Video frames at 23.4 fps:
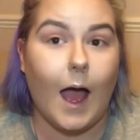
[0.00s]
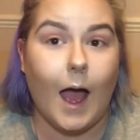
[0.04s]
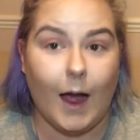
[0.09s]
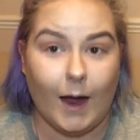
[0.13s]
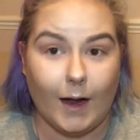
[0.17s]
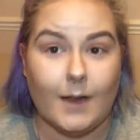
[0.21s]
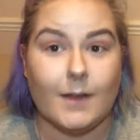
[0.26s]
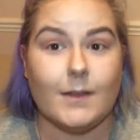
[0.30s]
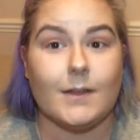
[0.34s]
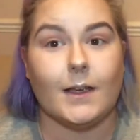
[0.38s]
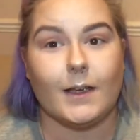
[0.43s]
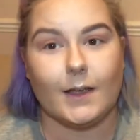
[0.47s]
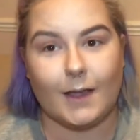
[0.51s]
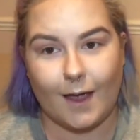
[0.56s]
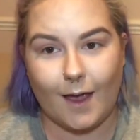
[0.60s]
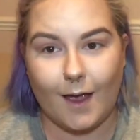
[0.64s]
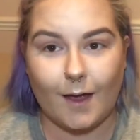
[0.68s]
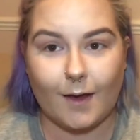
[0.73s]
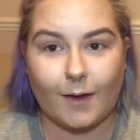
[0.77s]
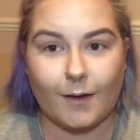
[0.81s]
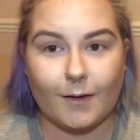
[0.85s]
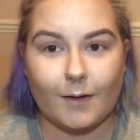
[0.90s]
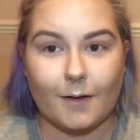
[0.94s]
And
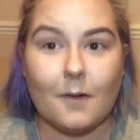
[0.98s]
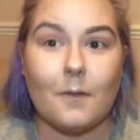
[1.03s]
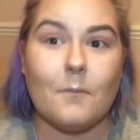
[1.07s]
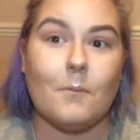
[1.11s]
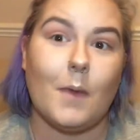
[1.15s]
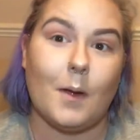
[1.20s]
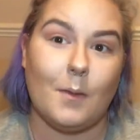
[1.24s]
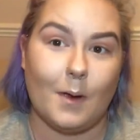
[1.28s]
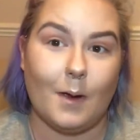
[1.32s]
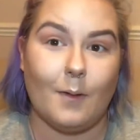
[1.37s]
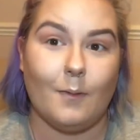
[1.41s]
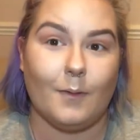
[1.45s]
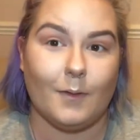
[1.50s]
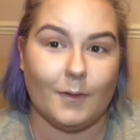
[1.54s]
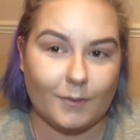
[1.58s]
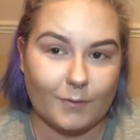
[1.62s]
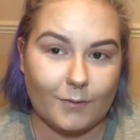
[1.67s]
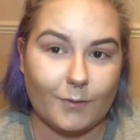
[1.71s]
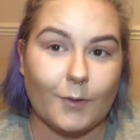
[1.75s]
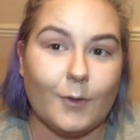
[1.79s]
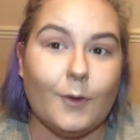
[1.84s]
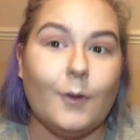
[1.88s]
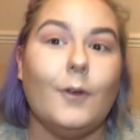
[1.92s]
again, my memory
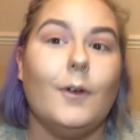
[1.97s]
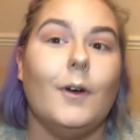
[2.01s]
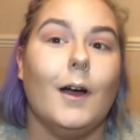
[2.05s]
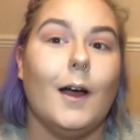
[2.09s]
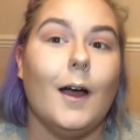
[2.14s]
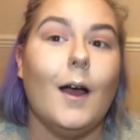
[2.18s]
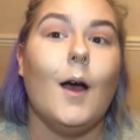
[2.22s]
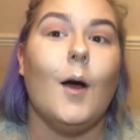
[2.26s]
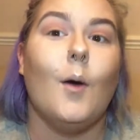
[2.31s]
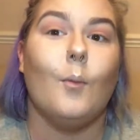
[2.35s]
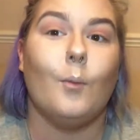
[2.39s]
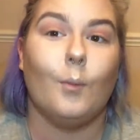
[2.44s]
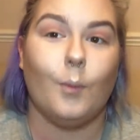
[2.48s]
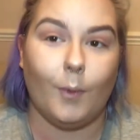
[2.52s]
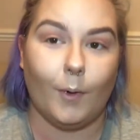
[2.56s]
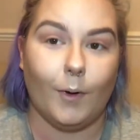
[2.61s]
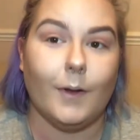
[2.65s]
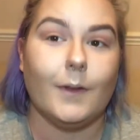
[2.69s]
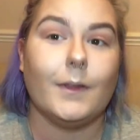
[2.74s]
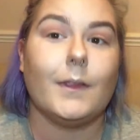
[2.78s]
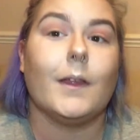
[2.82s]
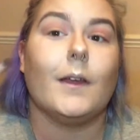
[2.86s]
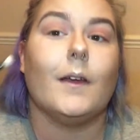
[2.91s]
is full,
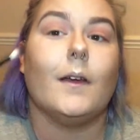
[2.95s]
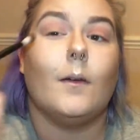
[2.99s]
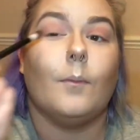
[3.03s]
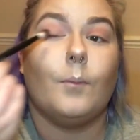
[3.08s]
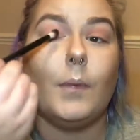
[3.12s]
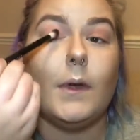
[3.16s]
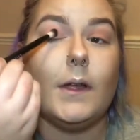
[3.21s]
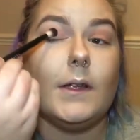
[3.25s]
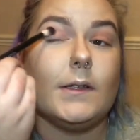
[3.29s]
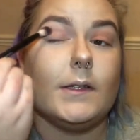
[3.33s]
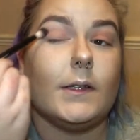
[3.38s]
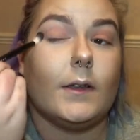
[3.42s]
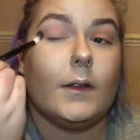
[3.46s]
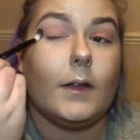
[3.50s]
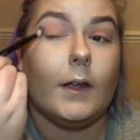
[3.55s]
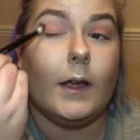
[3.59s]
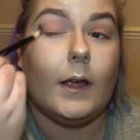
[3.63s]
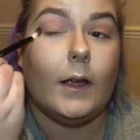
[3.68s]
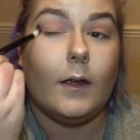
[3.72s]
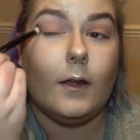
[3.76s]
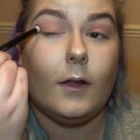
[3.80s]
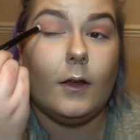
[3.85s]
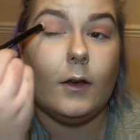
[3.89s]
but
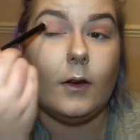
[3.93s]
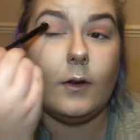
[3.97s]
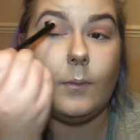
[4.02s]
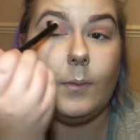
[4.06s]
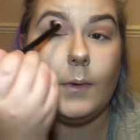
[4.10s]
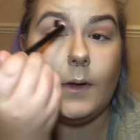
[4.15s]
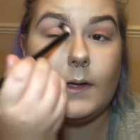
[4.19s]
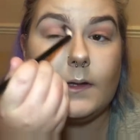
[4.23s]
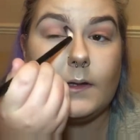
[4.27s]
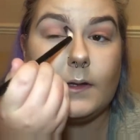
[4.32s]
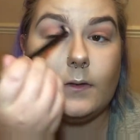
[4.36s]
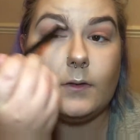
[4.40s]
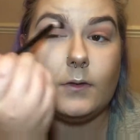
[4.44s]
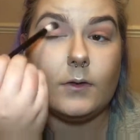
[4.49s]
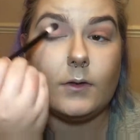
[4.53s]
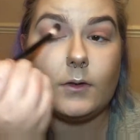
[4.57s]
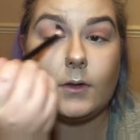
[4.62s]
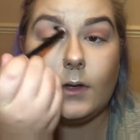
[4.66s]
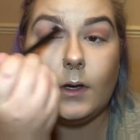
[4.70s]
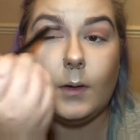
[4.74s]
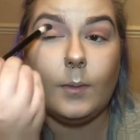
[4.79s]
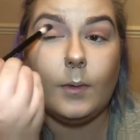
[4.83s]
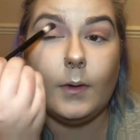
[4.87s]
basically you're basically
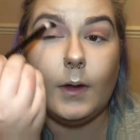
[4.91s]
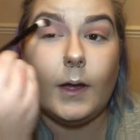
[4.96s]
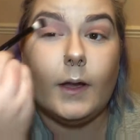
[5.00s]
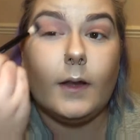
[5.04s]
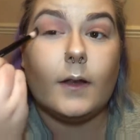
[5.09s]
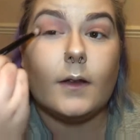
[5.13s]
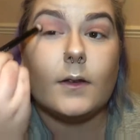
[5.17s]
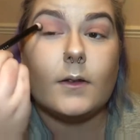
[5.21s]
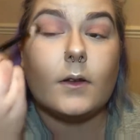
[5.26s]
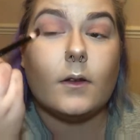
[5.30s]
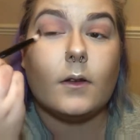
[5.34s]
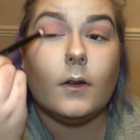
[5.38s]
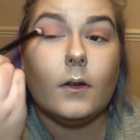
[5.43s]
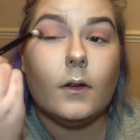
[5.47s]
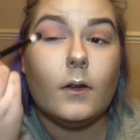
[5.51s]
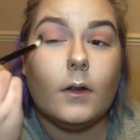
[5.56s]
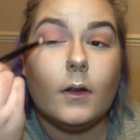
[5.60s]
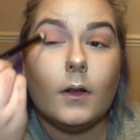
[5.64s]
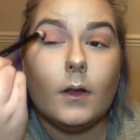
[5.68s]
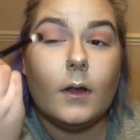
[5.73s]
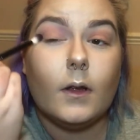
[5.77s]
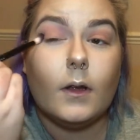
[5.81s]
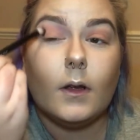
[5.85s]
just going to blend this all
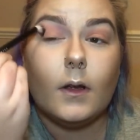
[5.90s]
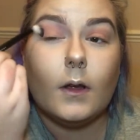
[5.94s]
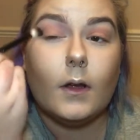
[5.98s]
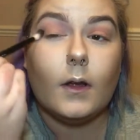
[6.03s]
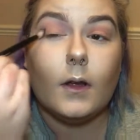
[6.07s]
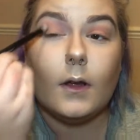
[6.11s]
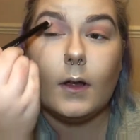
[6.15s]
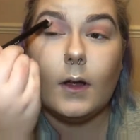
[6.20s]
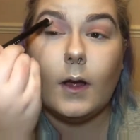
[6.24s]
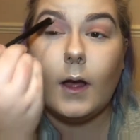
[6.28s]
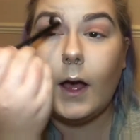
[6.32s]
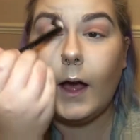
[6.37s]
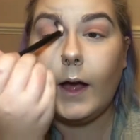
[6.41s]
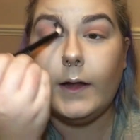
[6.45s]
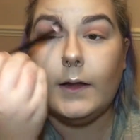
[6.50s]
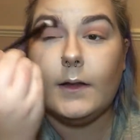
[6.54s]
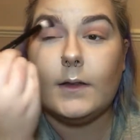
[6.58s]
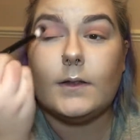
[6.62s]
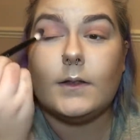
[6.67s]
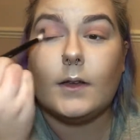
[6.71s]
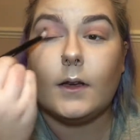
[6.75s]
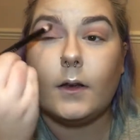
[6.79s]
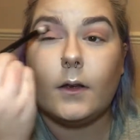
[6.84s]
out
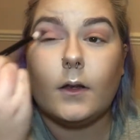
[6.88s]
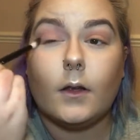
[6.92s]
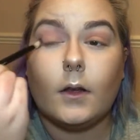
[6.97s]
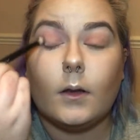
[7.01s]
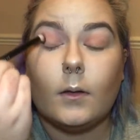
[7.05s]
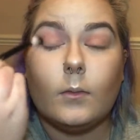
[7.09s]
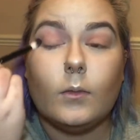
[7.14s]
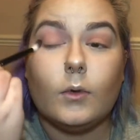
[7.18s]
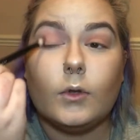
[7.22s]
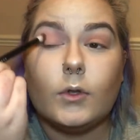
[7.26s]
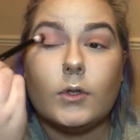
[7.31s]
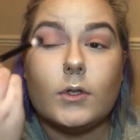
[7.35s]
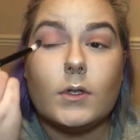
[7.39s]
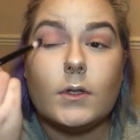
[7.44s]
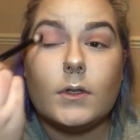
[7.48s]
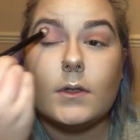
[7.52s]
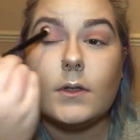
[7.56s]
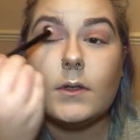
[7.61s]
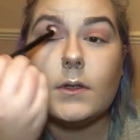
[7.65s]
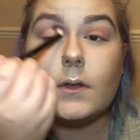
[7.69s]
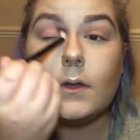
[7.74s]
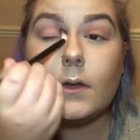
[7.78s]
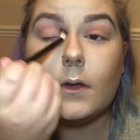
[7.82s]
in circular
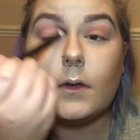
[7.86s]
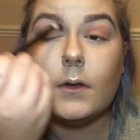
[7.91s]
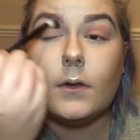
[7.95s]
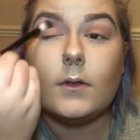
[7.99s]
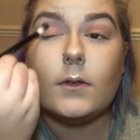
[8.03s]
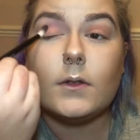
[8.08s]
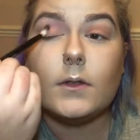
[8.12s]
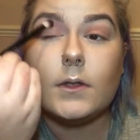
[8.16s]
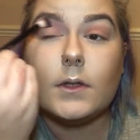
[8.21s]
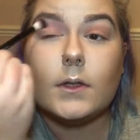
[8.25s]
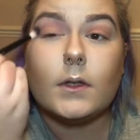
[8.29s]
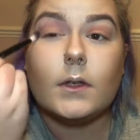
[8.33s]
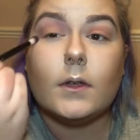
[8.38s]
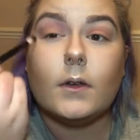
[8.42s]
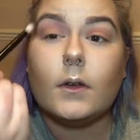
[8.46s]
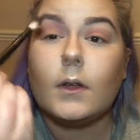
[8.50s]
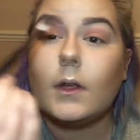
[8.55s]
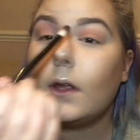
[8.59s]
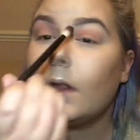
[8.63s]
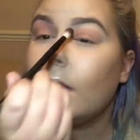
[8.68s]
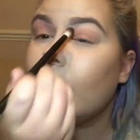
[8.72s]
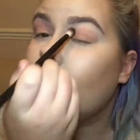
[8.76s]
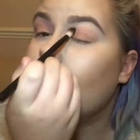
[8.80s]
motions and just kind
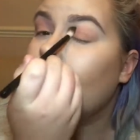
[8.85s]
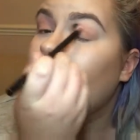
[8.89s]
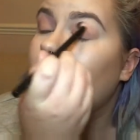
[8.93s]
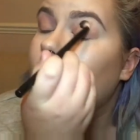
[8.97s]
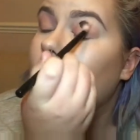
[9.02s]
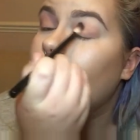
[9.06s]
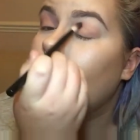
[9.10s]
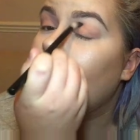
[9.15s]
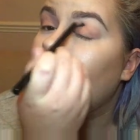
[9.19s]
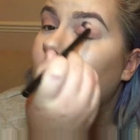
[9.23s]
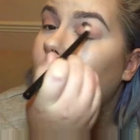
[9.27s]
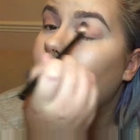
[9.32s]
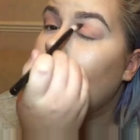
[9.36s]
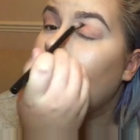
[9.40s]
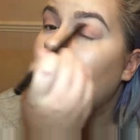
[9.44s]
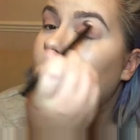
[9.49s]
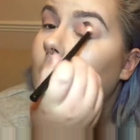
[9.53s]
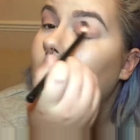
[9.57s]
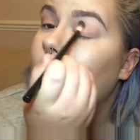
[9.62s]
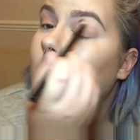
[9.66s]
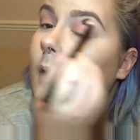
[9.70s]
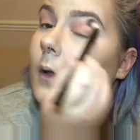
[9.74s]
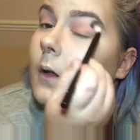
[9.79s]
of get it.
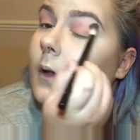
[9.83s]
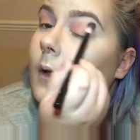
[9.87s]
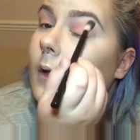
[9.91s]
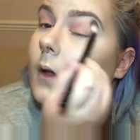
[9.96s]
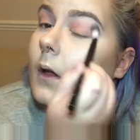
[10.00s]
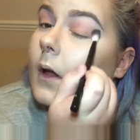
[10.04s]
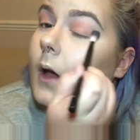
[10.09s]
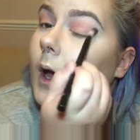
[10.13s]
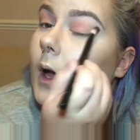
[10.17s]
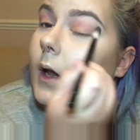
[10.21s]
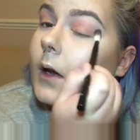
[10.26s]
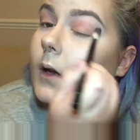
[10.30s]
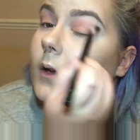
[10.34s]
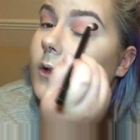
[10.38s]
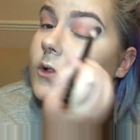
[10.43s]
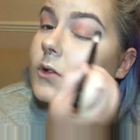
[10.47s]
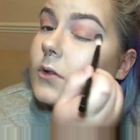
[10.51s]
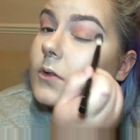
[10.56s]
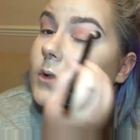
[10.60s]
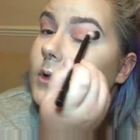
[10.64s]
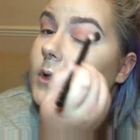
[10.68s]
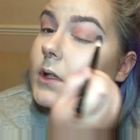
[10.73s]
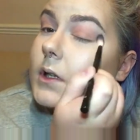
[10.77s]
And
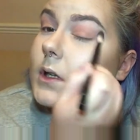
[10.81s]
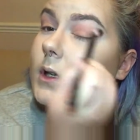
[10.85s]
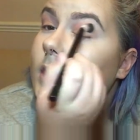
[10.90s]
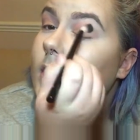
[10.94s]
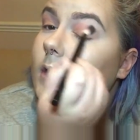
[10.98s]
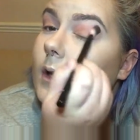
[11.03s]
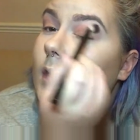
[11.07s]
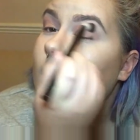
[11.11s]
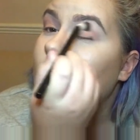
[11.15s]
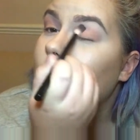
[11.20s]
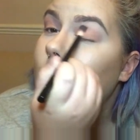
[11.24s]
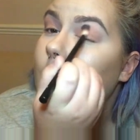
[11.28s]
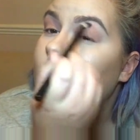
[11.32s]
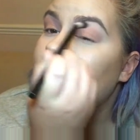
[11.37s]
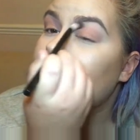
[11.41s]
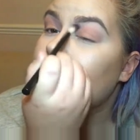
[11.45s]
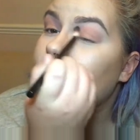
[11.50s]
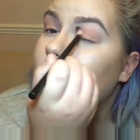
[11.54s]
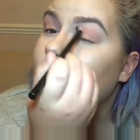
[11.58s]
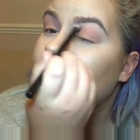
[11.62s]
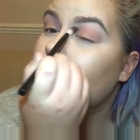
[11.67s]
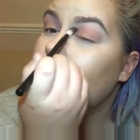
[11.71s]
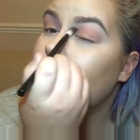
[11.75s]
as you'll see, it
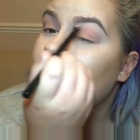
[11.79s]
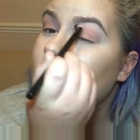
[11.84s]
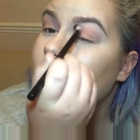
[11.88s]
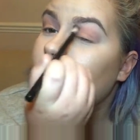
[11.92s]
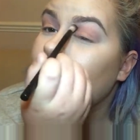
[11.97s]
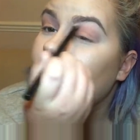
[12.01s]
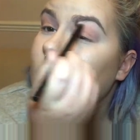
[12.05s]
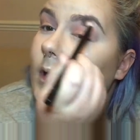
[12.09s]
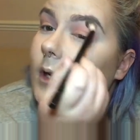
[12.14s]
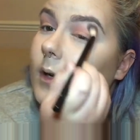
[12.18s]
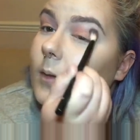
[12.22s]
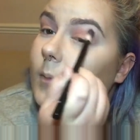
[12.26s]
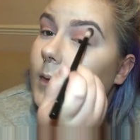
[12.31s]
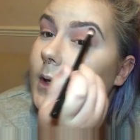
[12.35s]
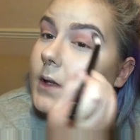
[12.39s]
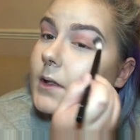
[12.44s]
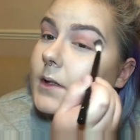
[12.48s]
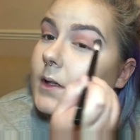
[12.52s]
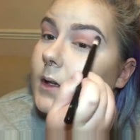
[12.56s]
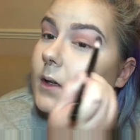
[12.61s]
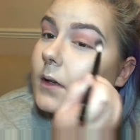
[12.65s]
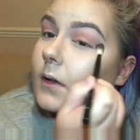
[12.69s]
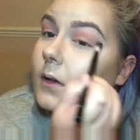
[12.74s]
basically just kind of
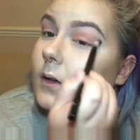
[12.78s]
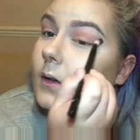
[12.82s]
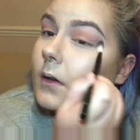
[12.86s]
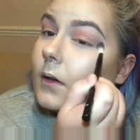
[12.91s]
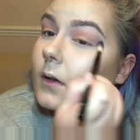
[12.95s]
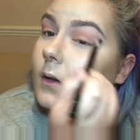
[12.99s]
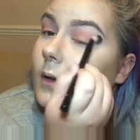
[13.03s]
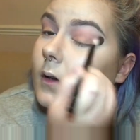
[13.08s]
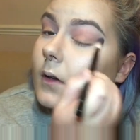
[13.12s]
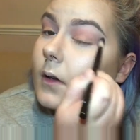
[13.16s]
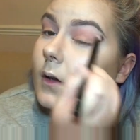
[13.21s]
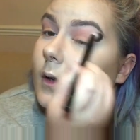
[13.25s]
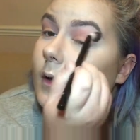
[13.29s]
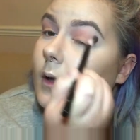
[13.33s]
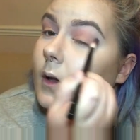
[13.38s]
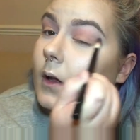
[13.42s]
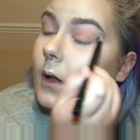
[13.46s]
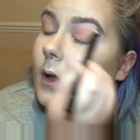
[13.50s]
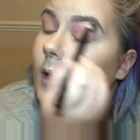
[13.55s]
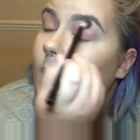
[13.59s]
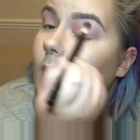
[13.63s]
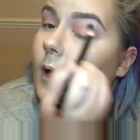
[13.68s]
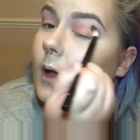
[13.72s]
makes it
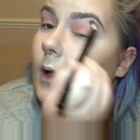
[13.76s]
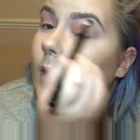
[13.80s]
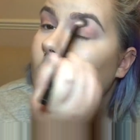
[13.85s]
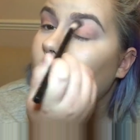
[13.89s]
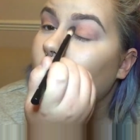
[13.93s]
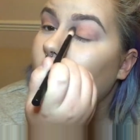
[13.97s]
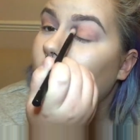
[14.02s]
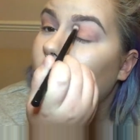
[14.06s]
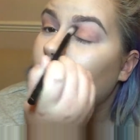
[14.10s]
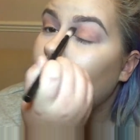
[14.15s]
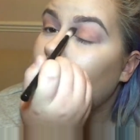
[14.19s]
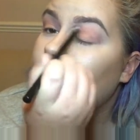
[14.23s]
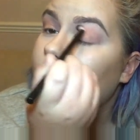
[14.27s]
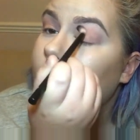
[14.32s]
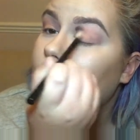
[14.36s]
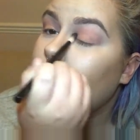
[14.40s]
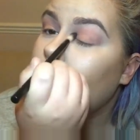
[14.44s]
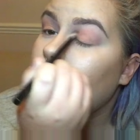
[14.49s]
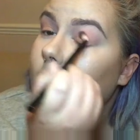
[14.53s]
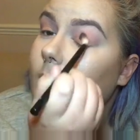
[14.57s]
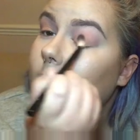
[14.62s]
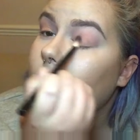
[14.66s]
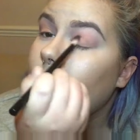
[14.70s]
a lot more
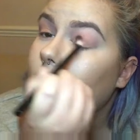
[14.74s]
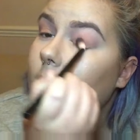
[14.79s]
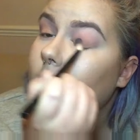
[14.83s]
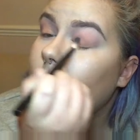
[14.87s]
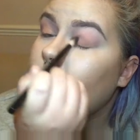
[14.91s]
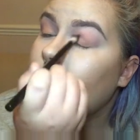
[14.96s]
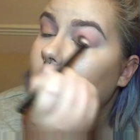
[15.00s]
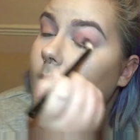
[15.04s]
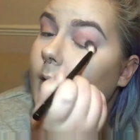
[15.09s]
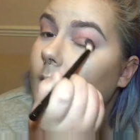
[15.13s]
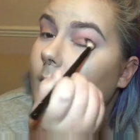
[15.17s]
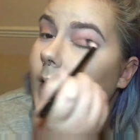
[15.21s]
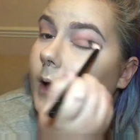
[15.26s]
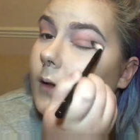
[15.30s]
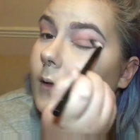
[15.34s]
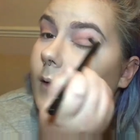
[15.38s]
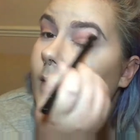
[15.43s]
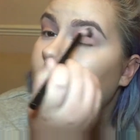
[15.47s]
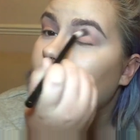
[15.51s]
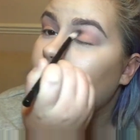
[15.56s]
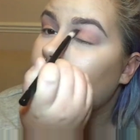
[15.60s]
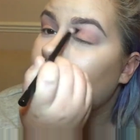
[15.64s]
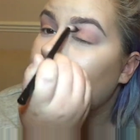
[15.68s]
blended on the
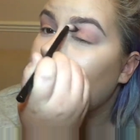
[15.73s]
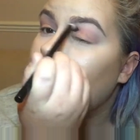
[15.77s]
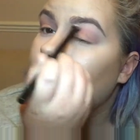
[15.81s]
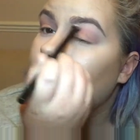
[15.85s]
eyelid.